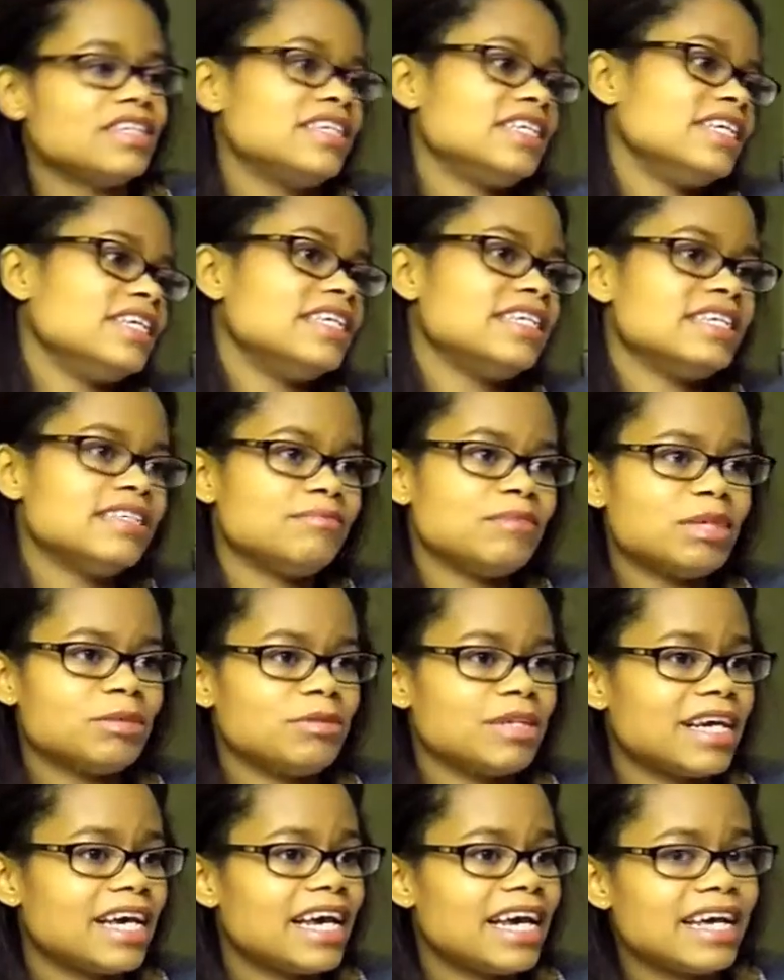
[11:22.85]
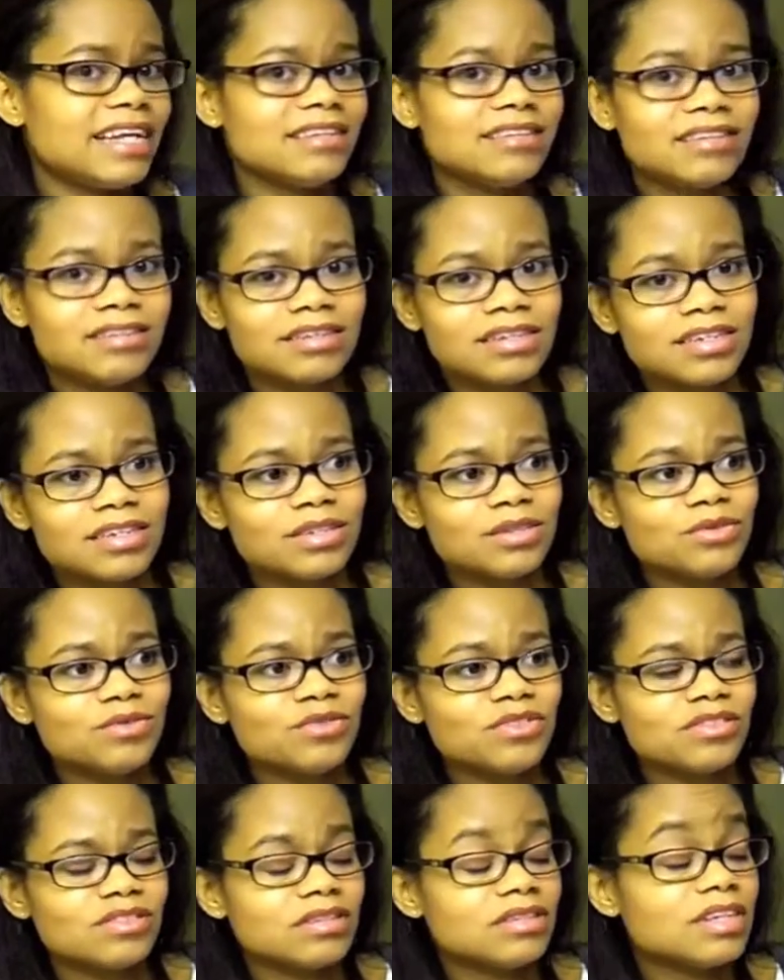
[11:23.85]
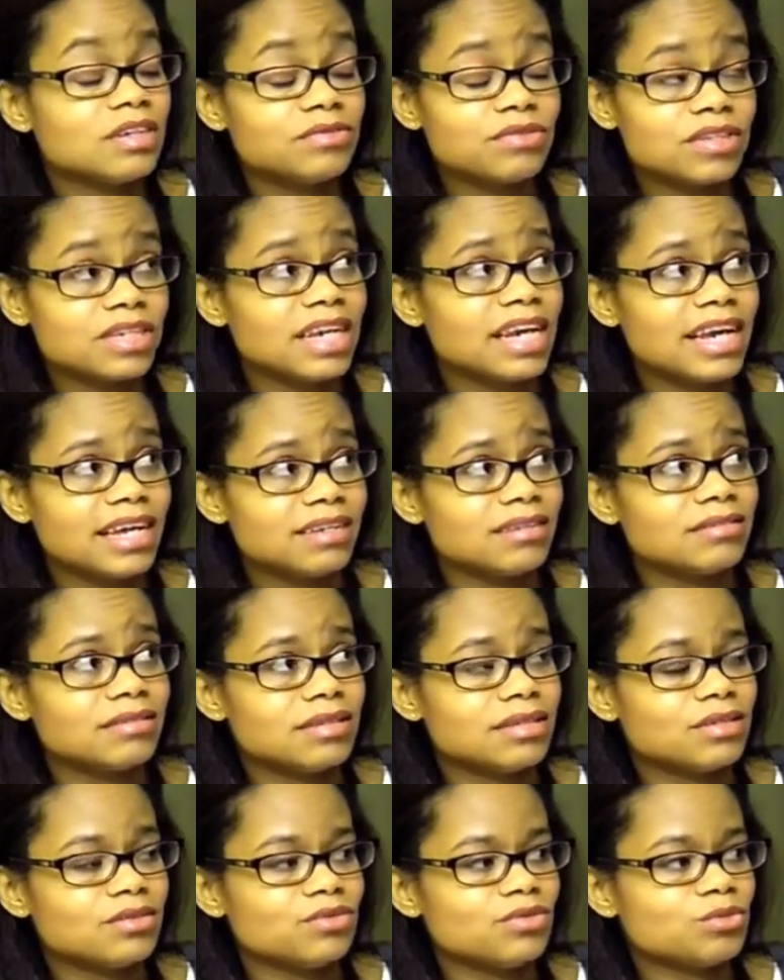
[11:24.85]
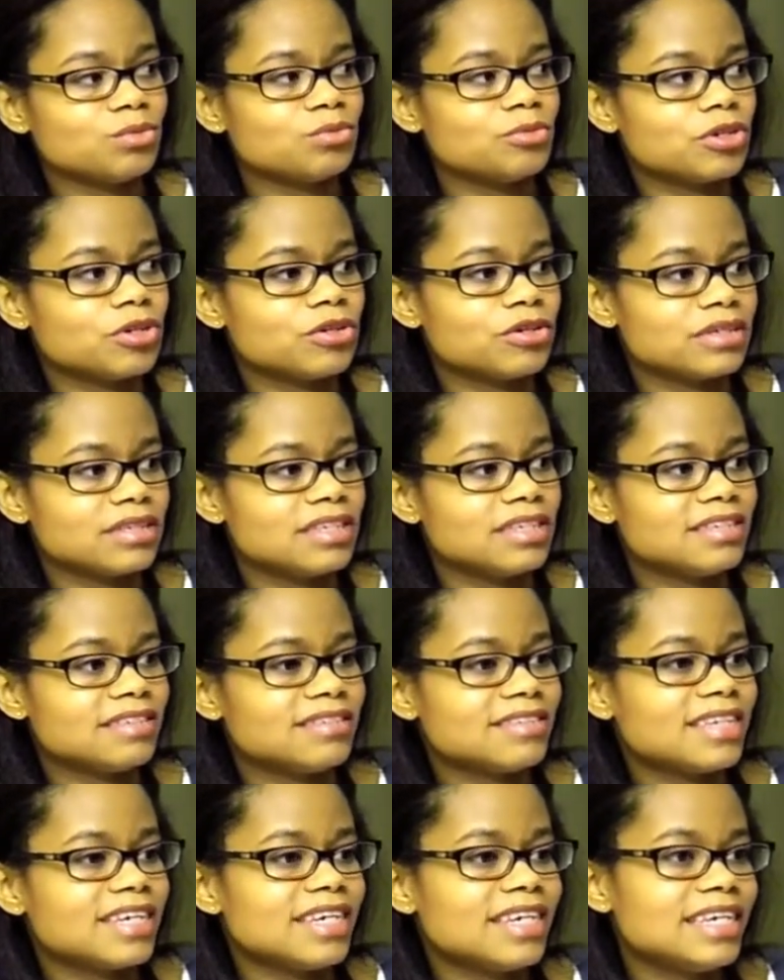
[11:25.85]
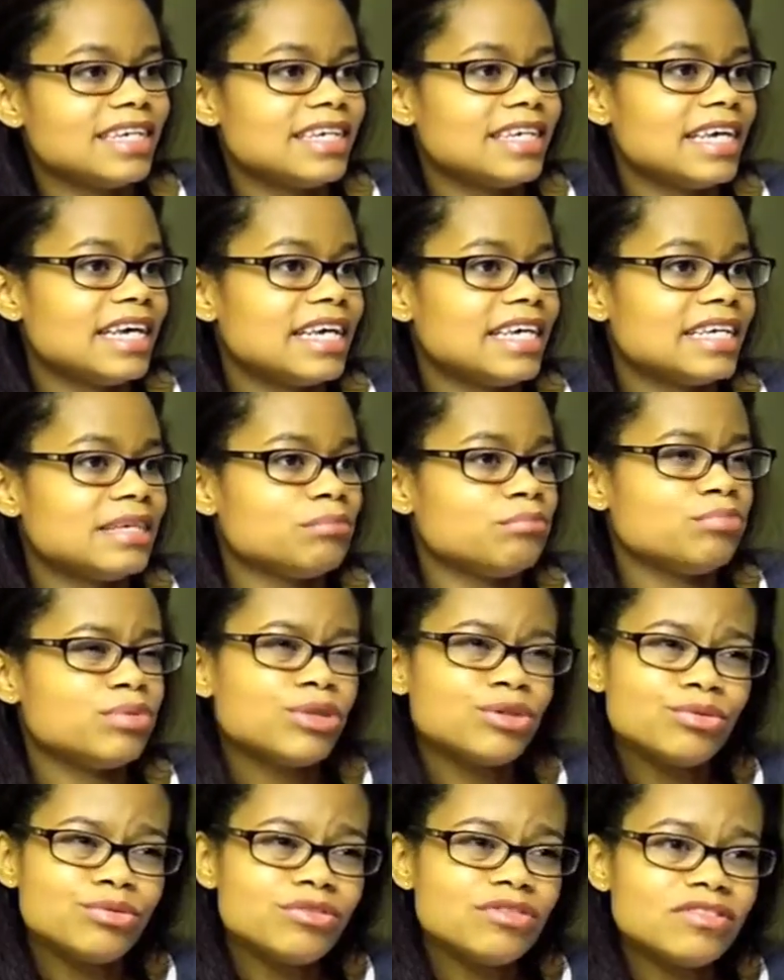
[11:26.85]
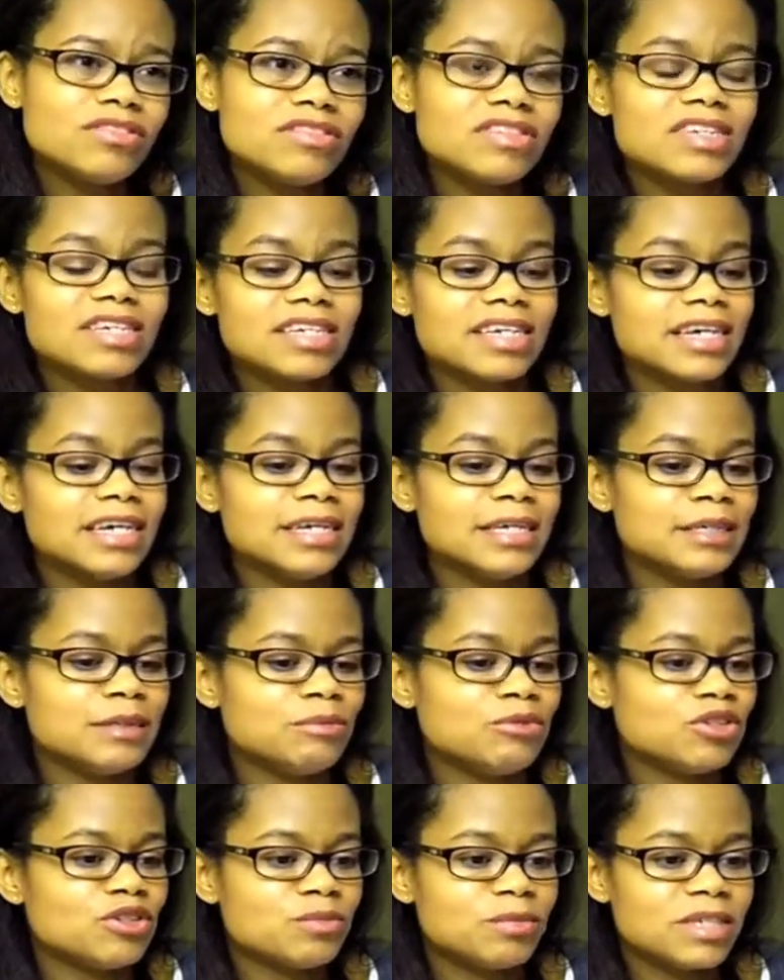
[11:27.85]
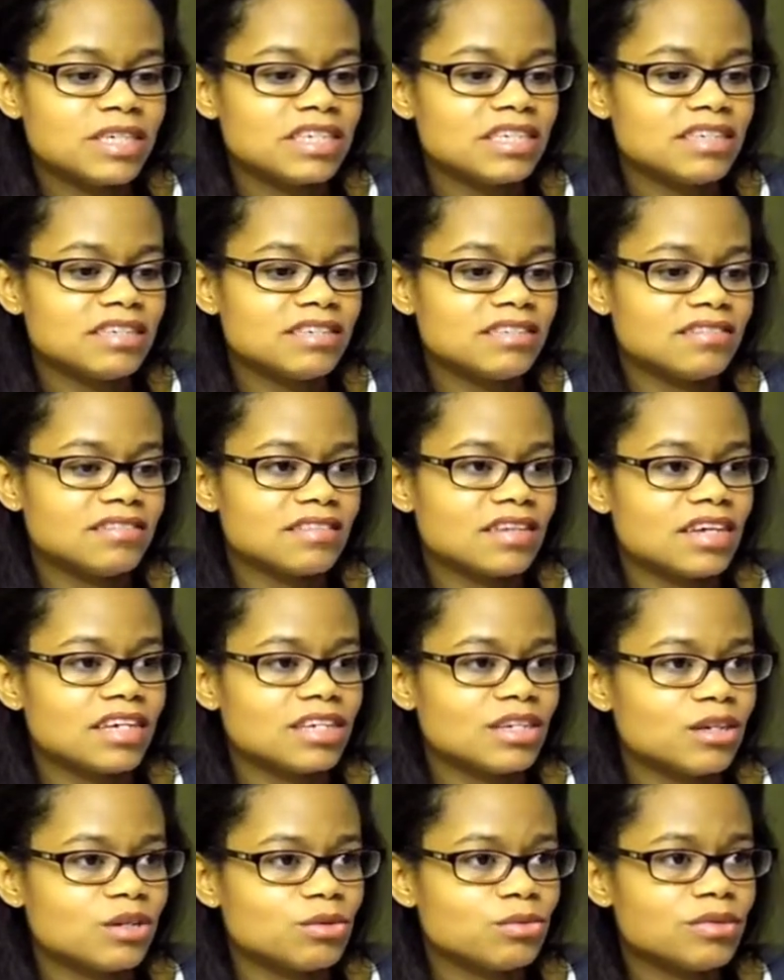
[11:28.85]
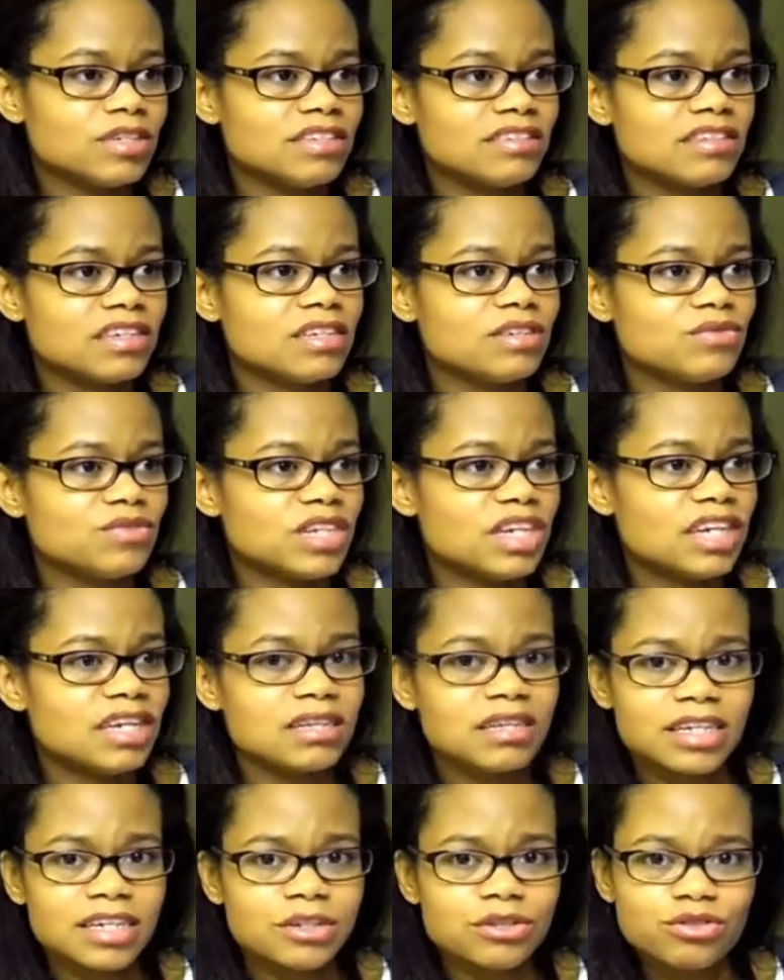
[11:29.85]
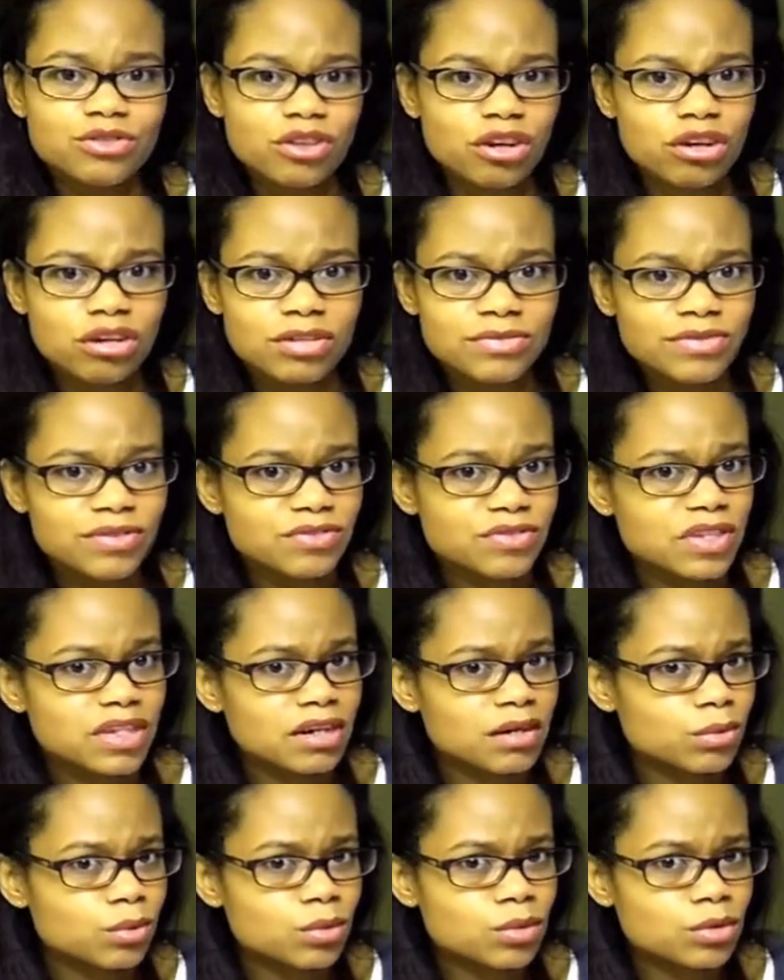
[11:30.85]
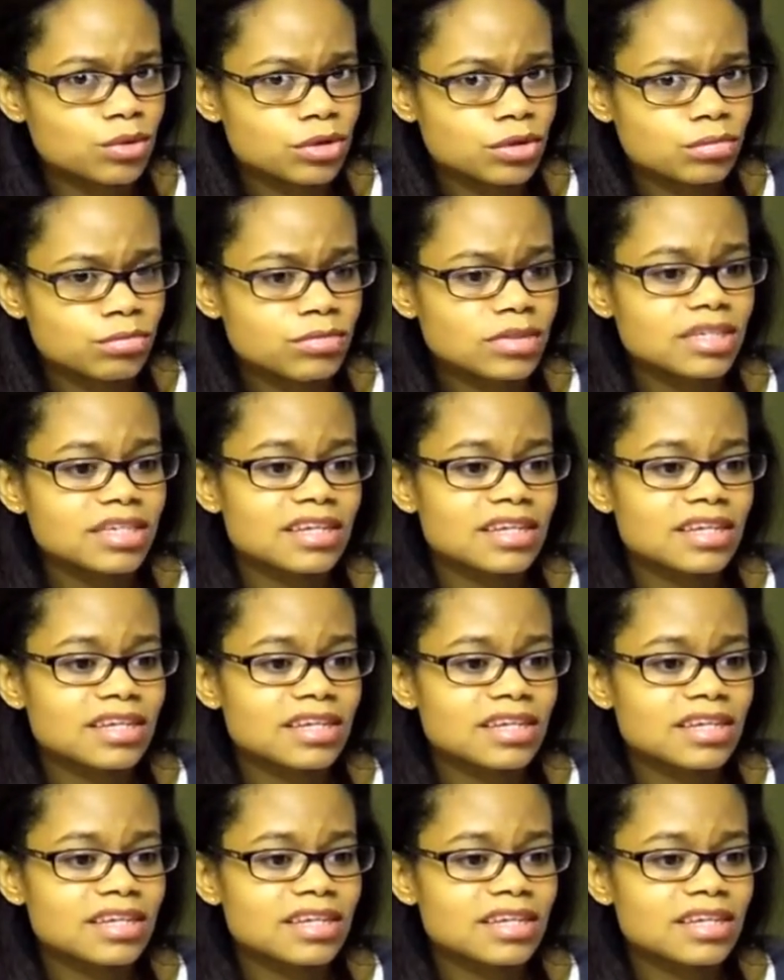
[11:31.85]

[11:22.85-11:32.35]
and maybe a hat and gloves. Definitely hat and gloves regardless. And boots, just because I can always kind of take layers off if it got warm,